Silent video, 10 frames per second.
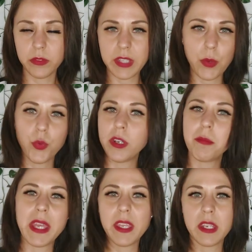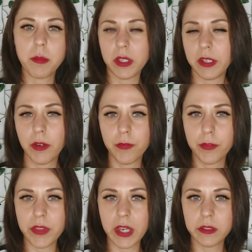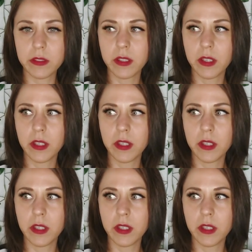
They wouldn't make any money off of that.